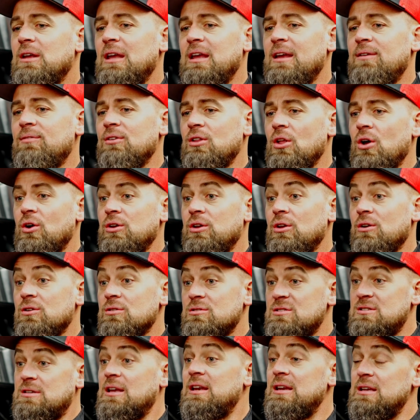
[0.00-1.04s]
even though you're
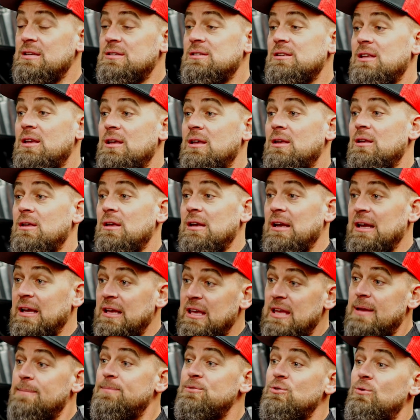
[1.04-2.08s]
sitting still and it
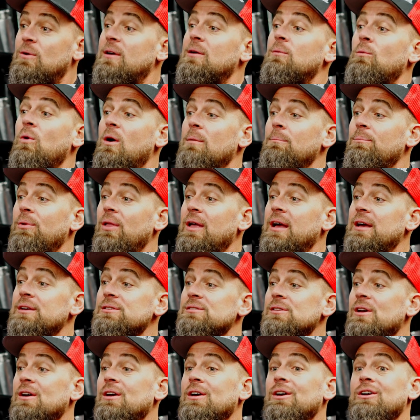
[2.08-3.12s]
keeps you in one
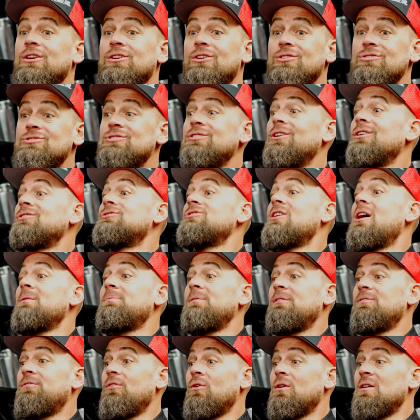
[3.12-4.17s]
place, you're still
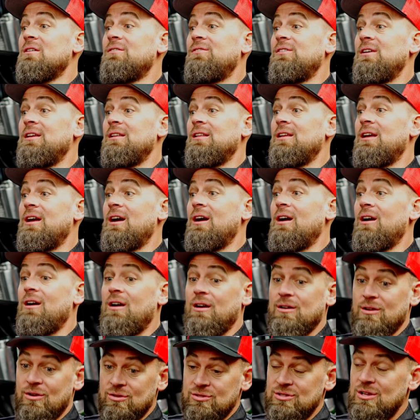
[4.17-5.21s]
jumping 40 feet in the air
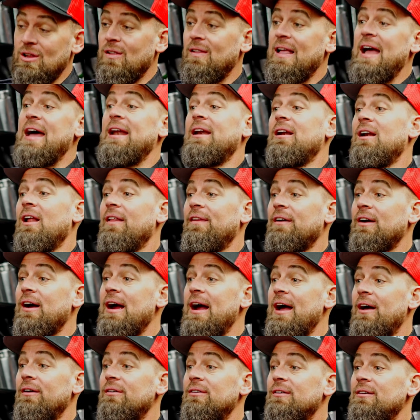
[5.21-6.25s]
and you're still landing on the
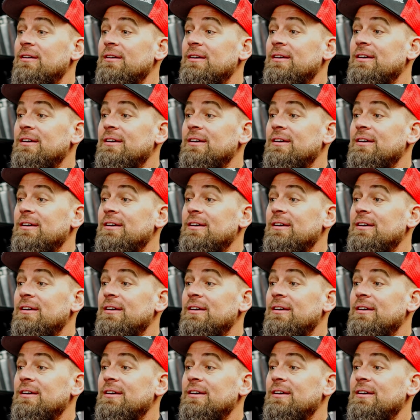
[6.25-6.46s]
ground.